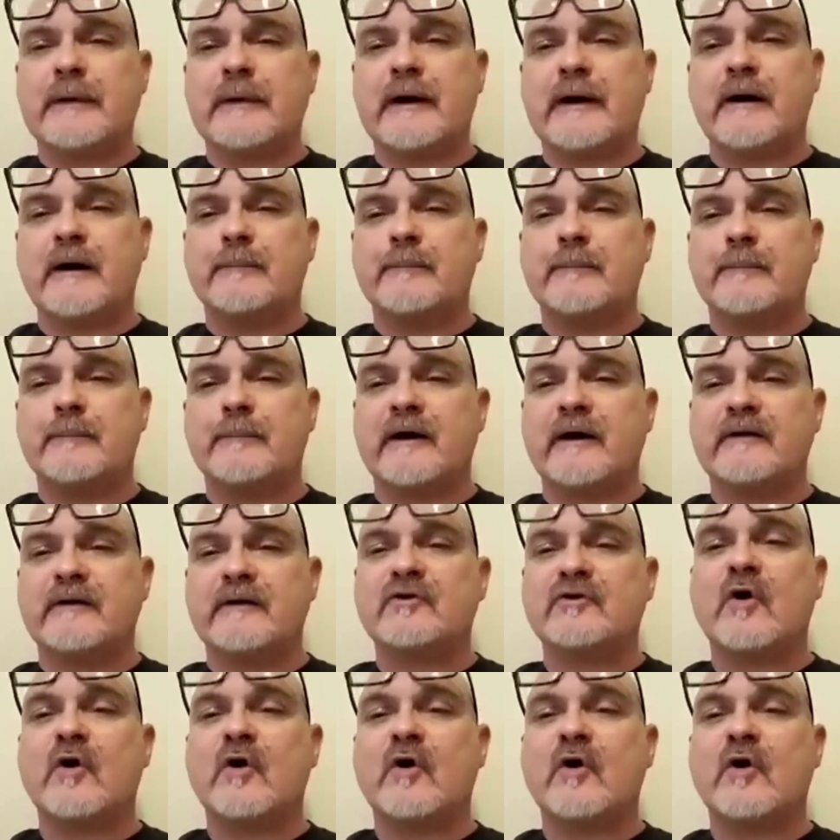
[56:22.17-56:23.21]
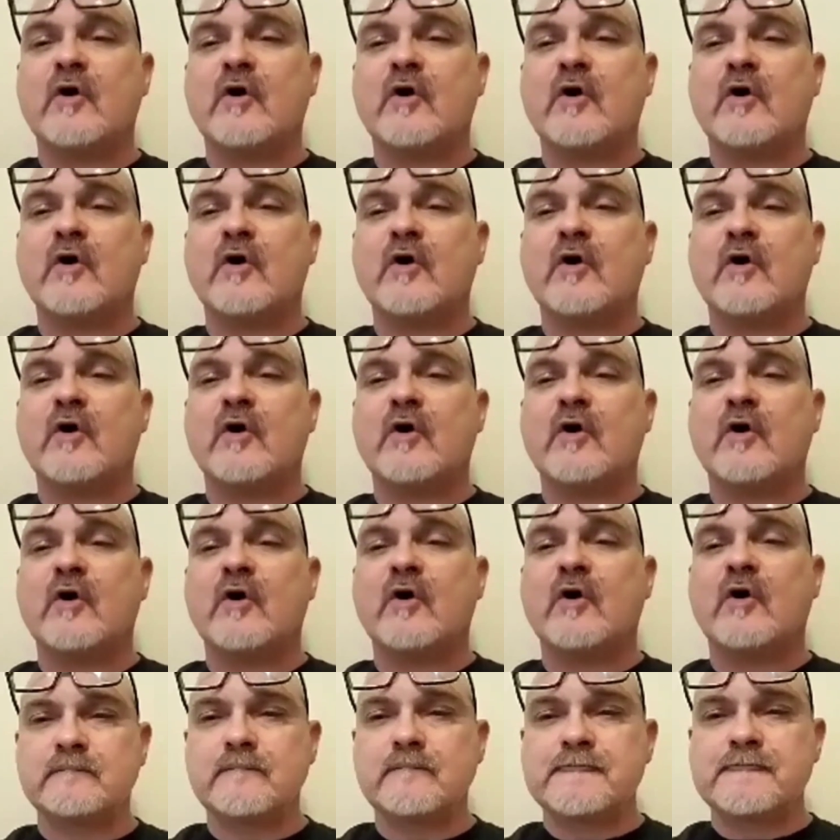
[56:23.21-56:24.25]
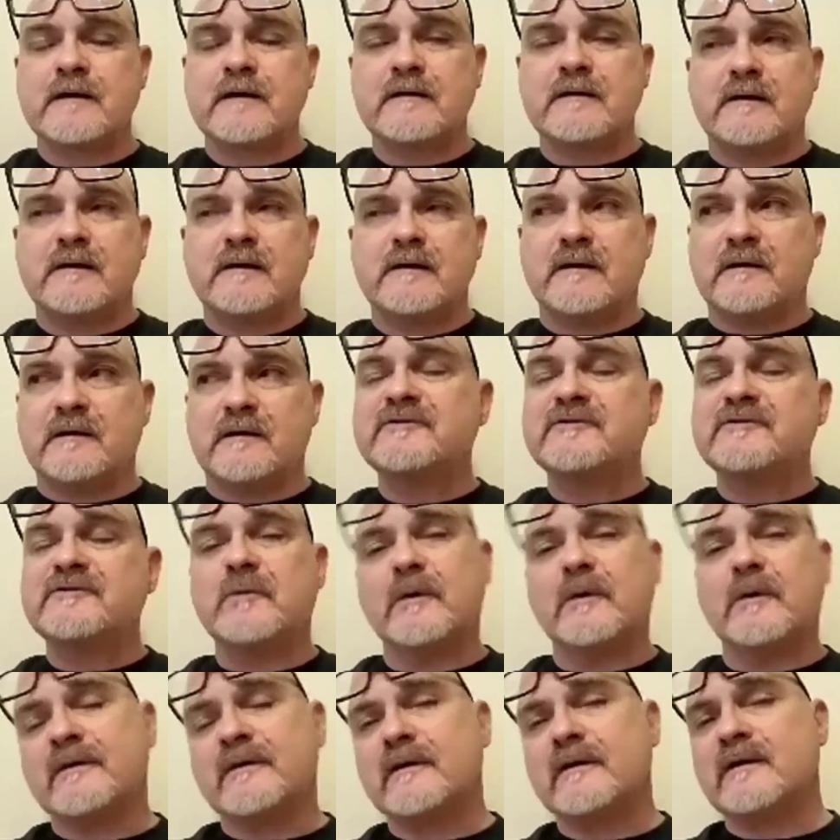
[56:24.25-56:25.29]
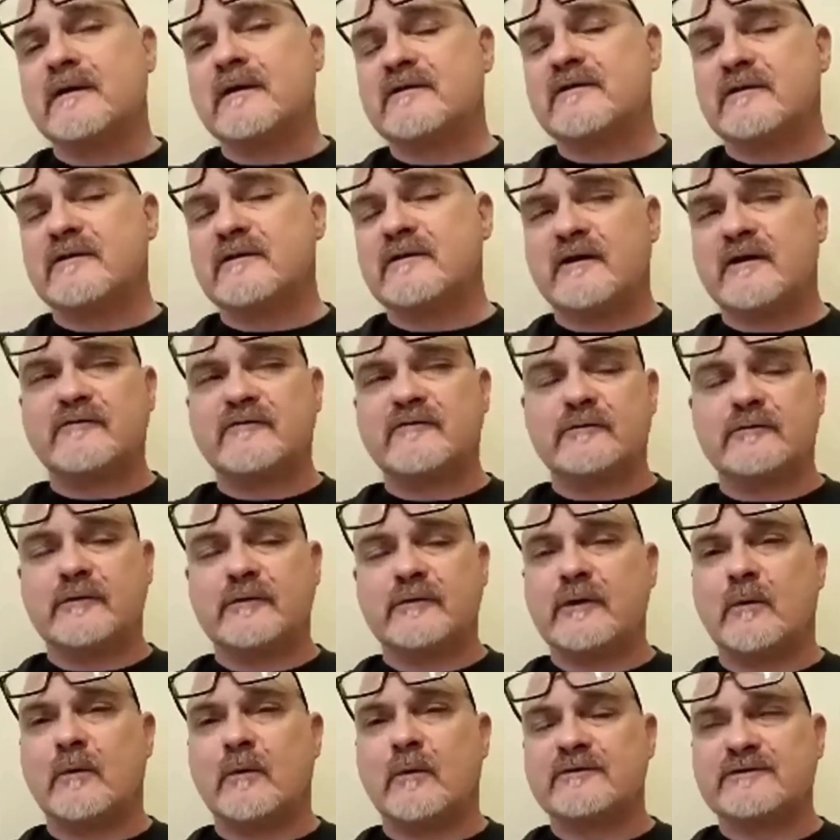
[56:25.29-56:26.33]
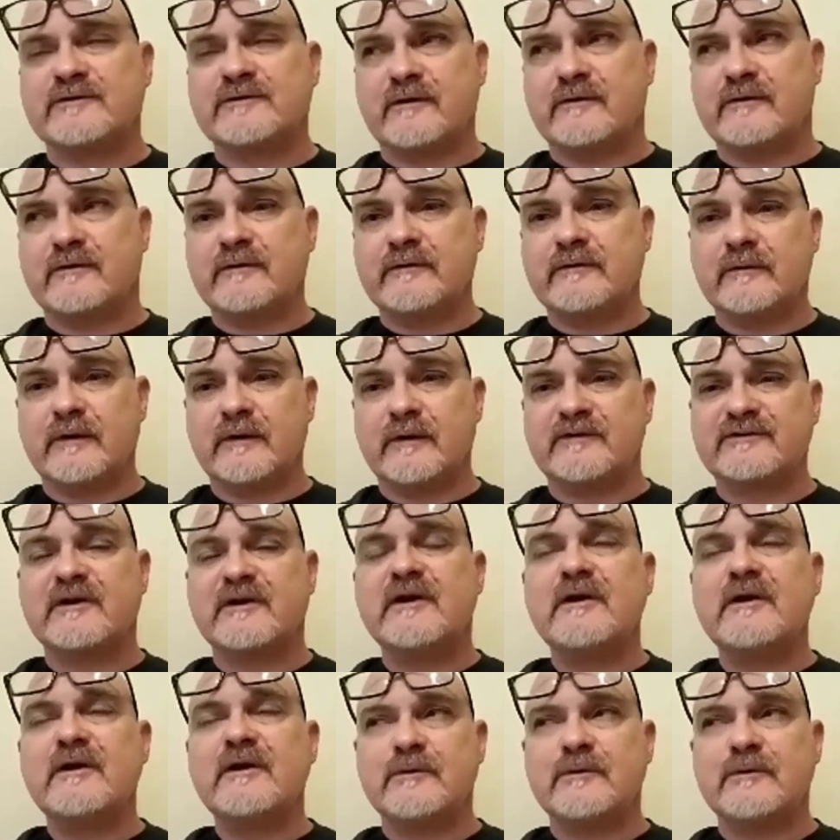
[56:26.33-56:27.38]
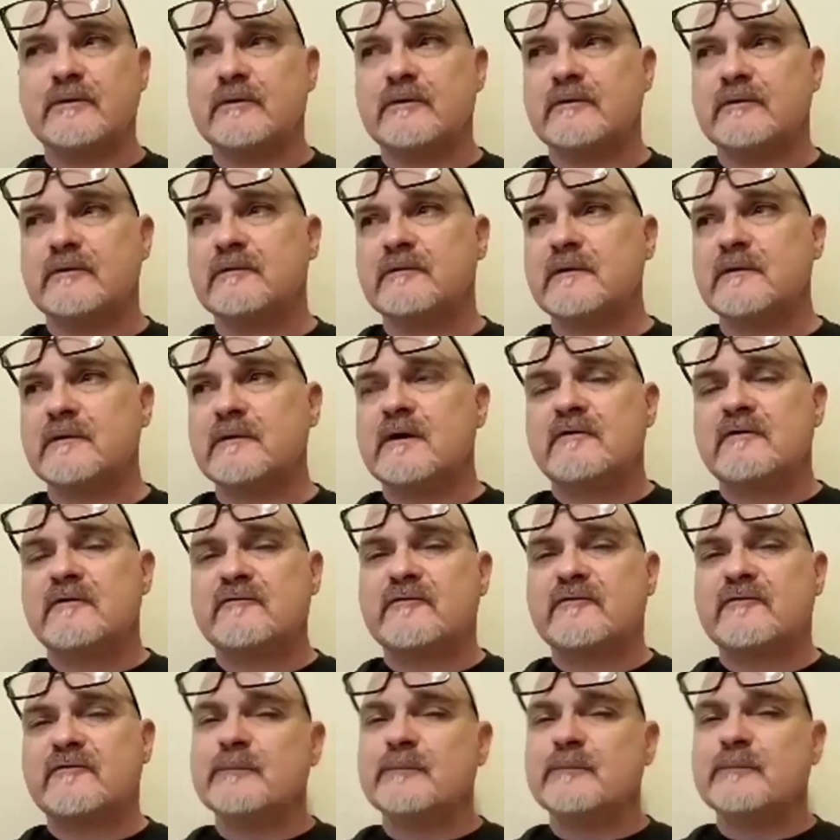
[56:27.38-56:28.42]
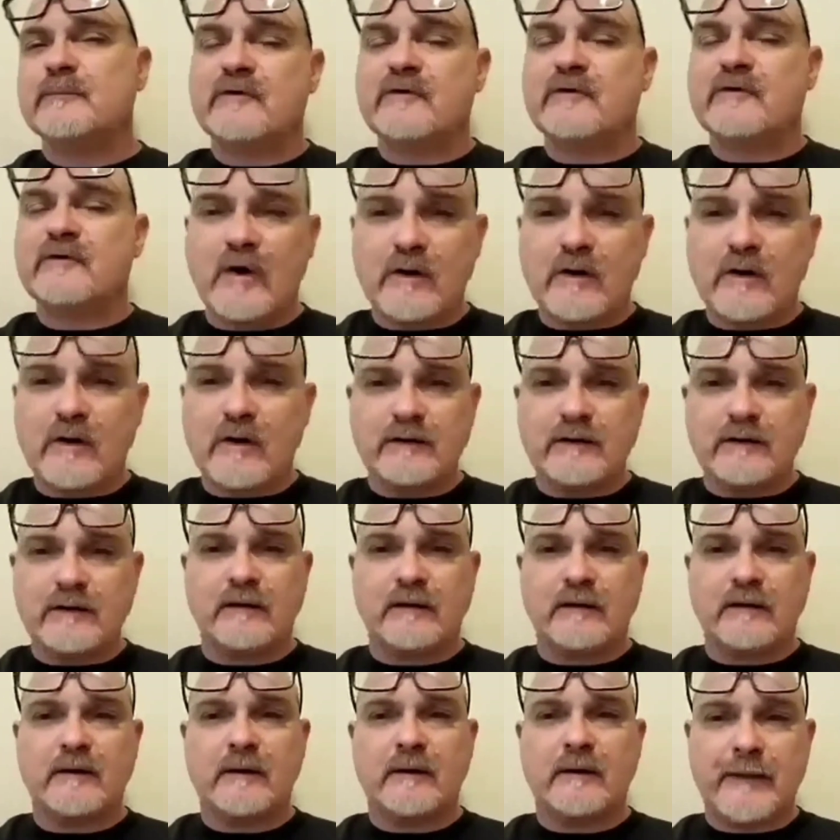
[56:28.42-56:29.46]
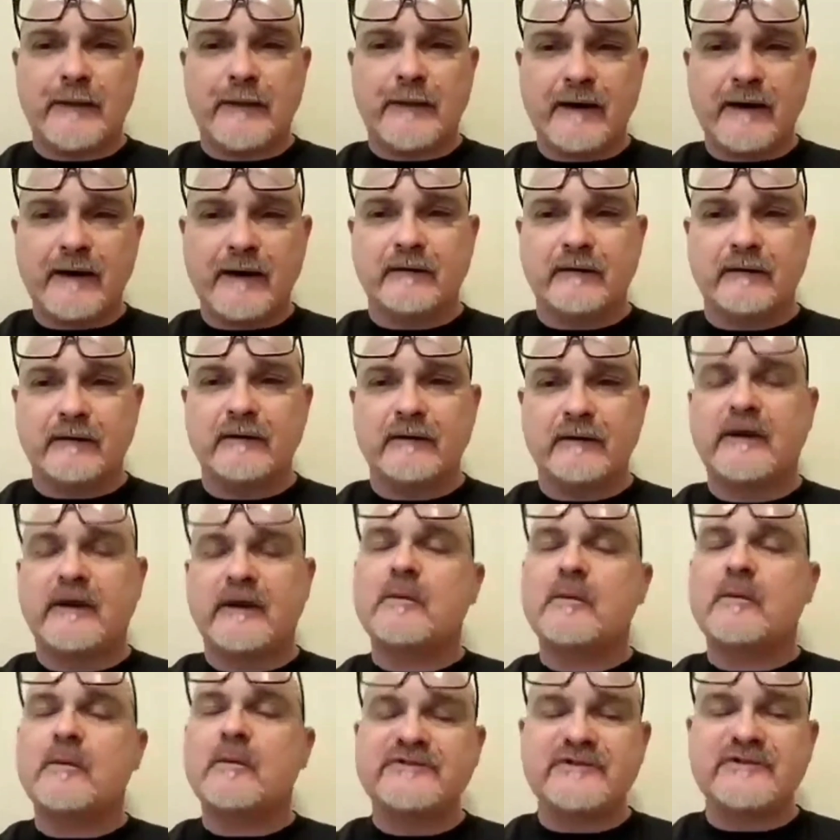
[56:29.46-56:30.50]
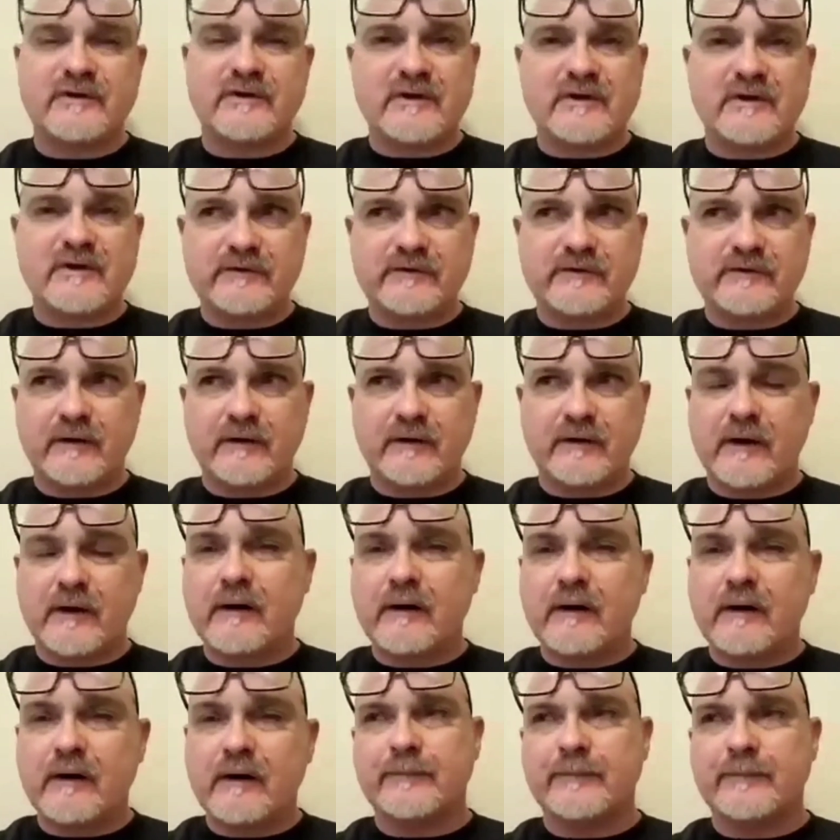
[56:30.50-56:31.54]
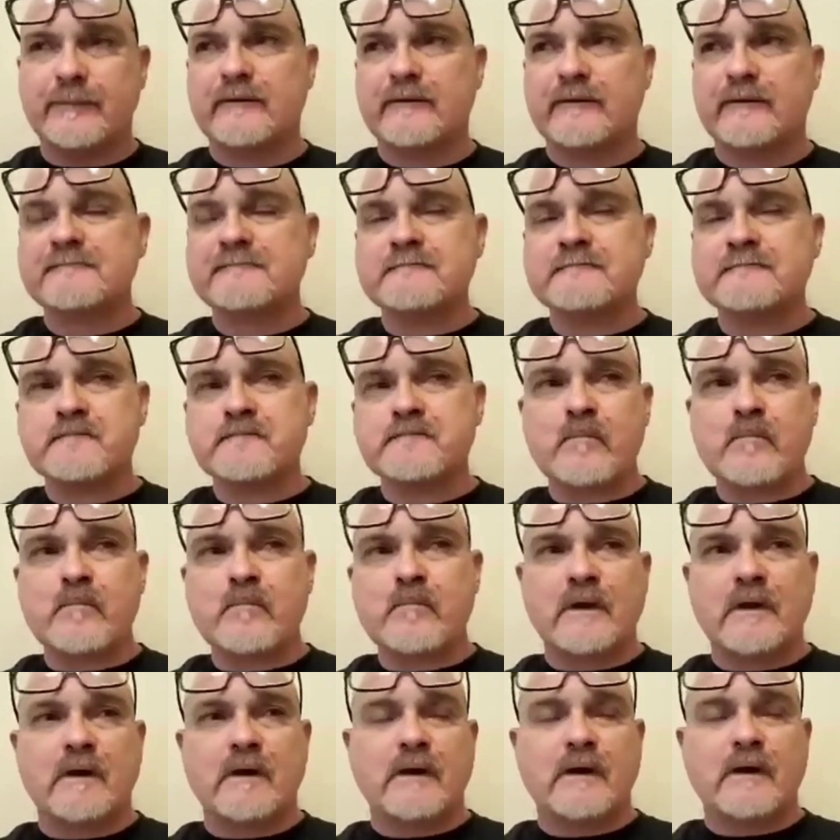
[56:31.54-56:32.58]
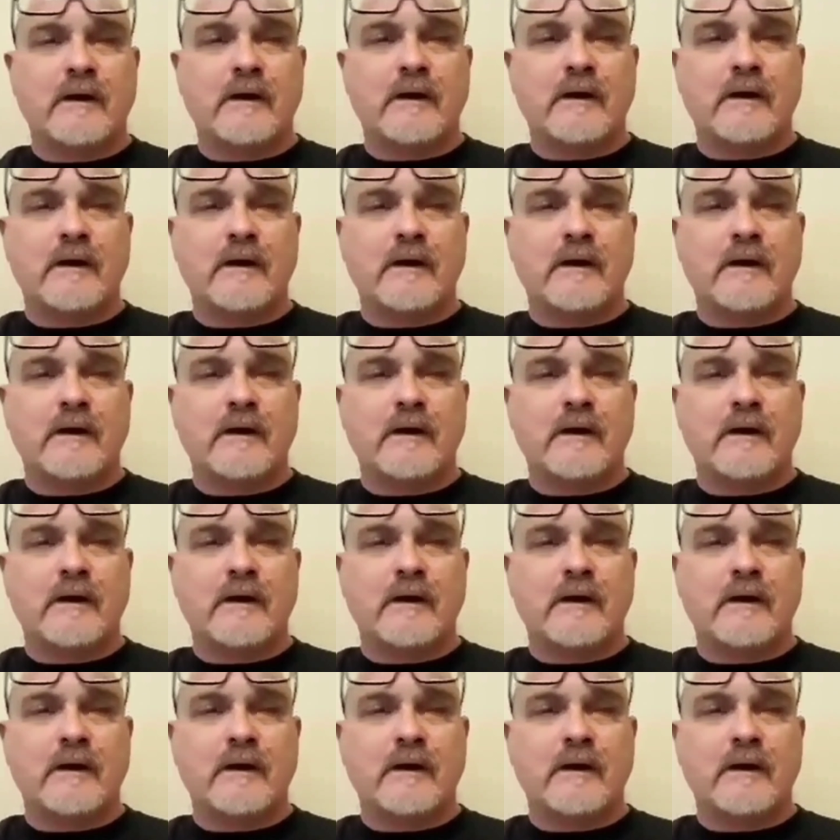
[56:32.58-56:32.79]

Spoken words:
come about by talking about it. And that's one thing that the devil really wants to do, is keep you from talking about it. He wants to cover it up.